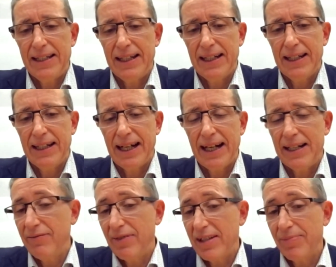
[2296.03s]

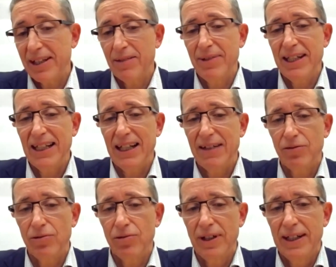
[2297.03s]
at investment committee
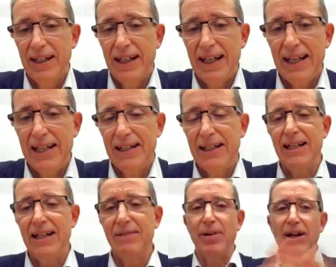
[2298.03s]
level in